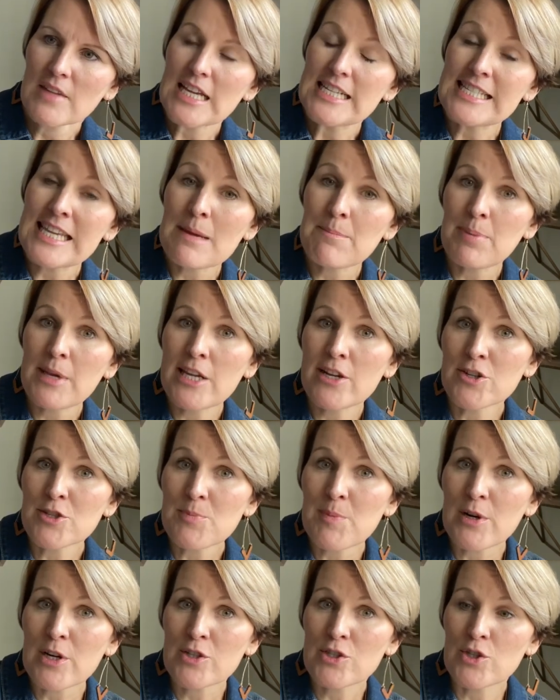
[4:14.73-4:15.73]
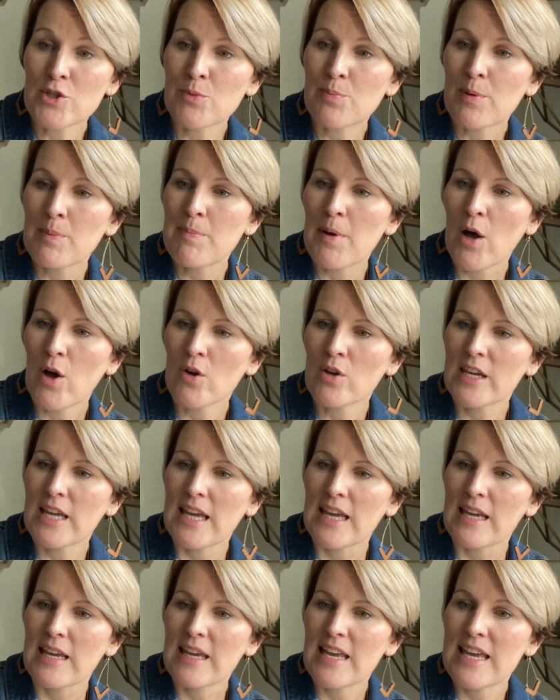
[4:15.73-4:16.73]
St. Petersburg Super
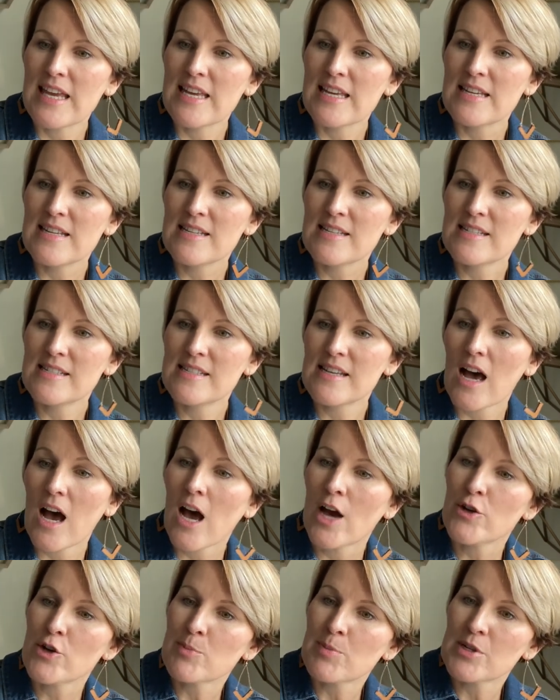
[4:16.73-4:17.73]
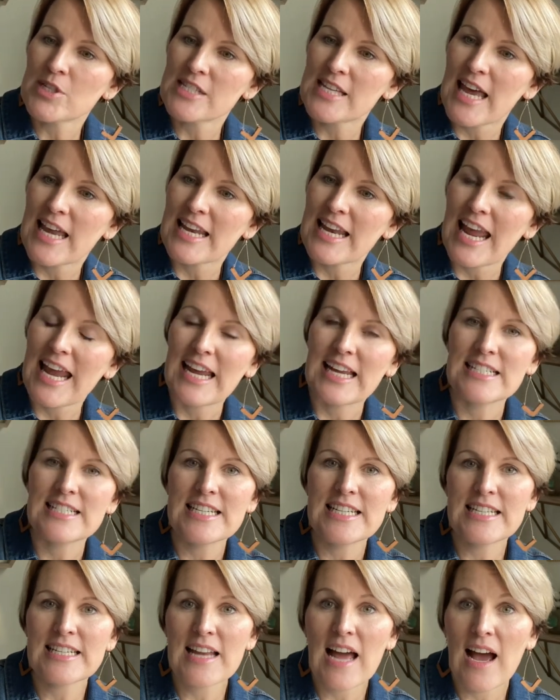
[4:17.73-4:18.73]
Bulky is 100%
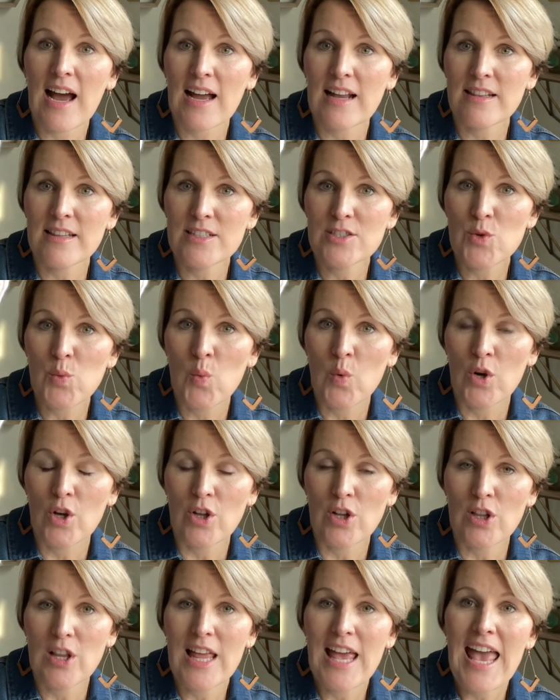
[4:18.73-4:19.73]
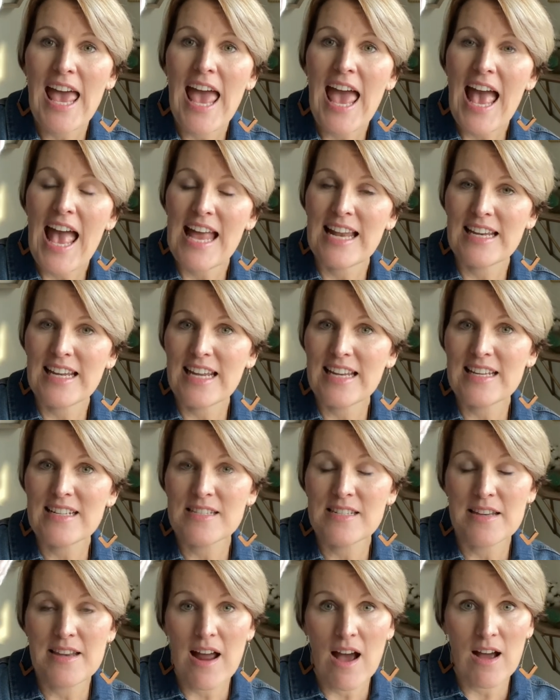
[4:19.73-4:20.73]
Andean Highland wool and it is
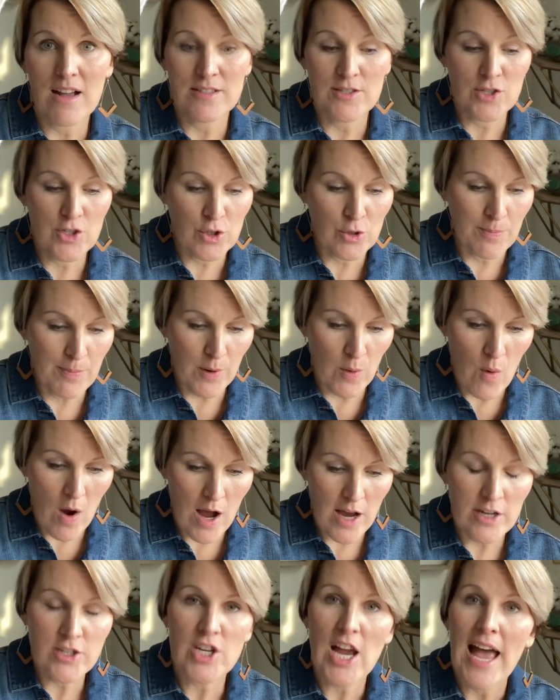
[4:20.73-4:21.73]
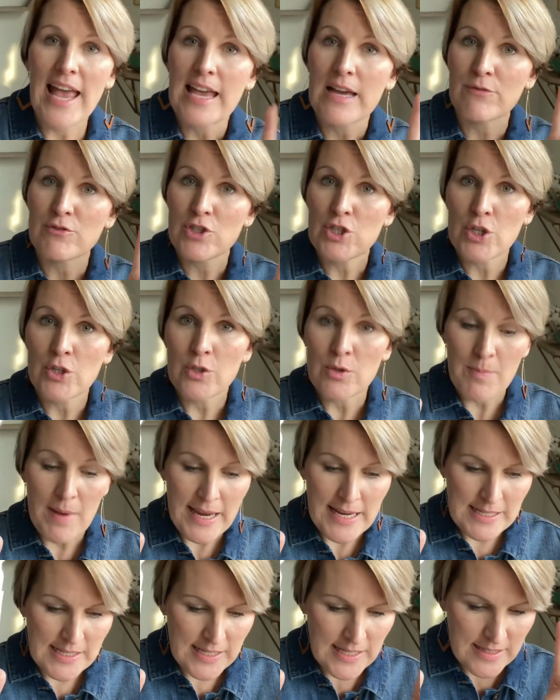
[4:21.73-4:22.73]
non-superwash. I have two
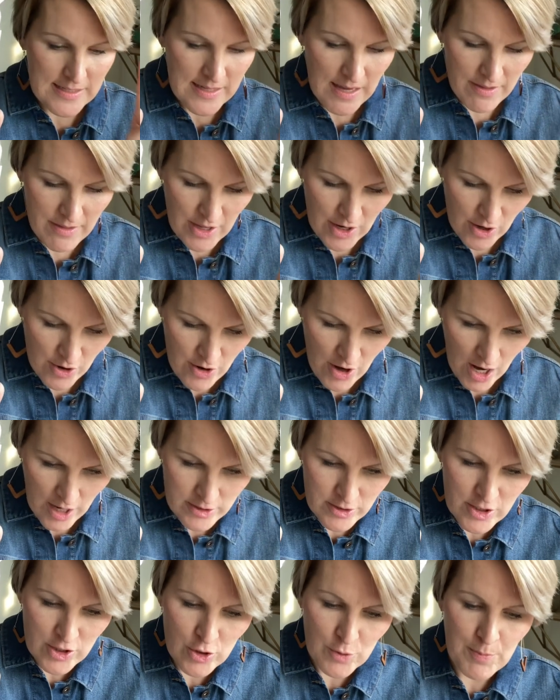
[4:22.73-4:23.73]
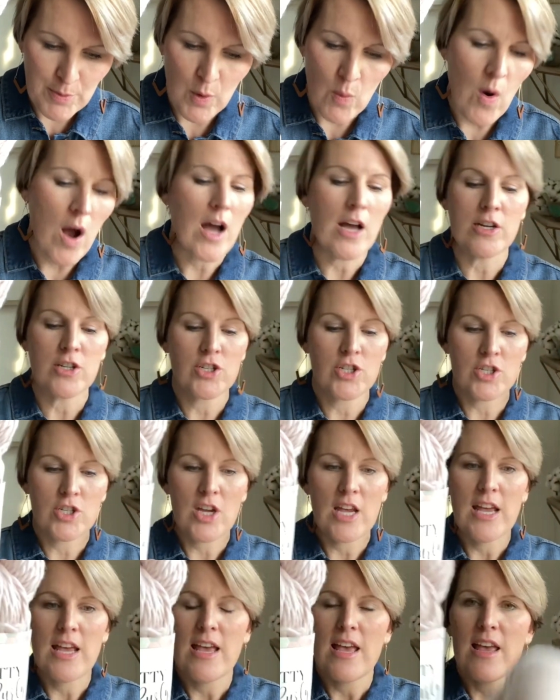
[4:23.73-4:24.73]
bases that are non-superwash.
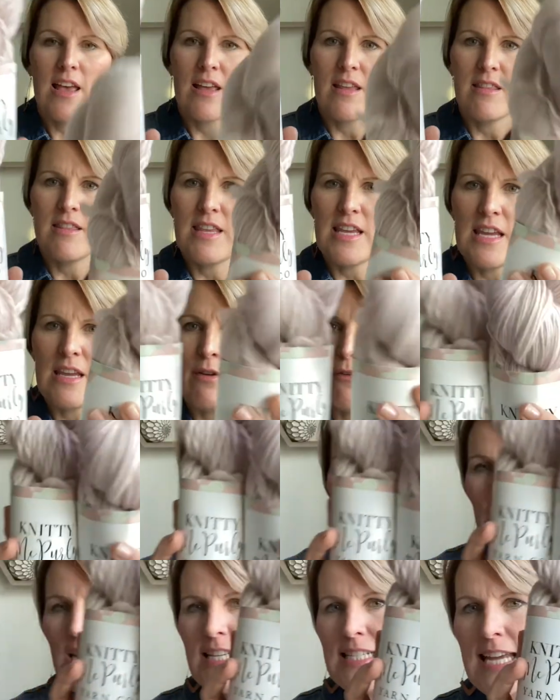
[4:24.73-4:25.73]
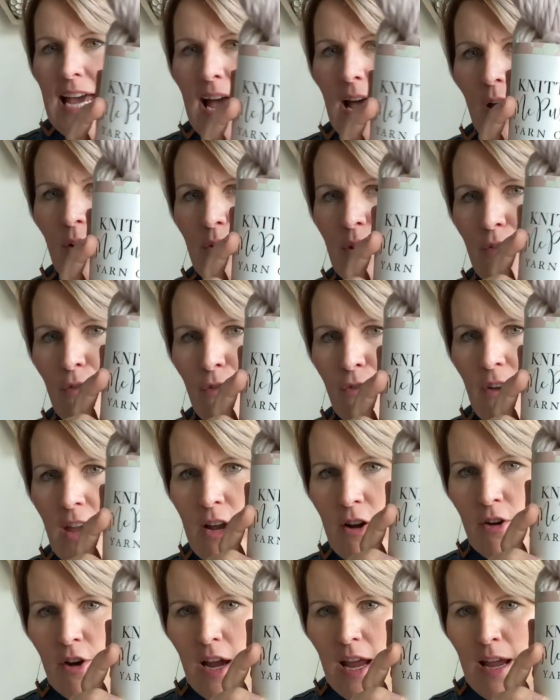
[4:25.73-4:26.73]
The Freetown
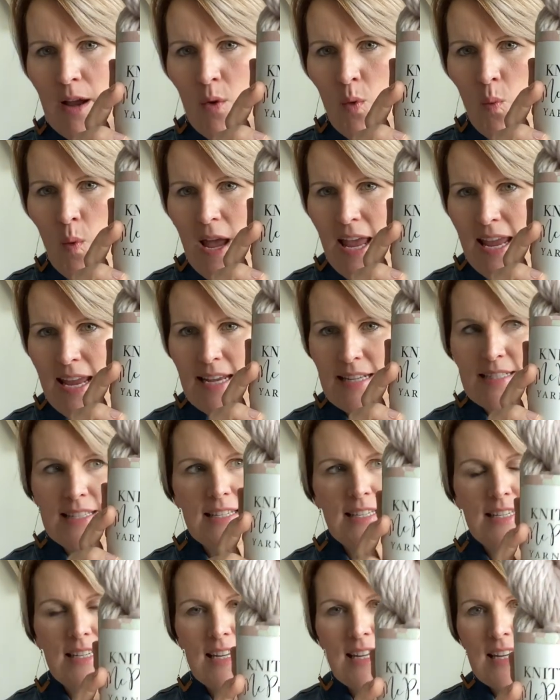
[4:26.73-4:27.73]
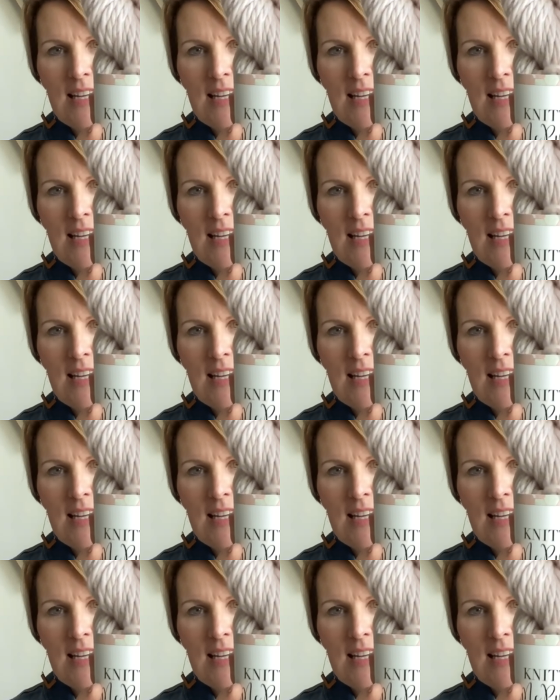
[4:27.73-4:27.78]
Fingering Weight,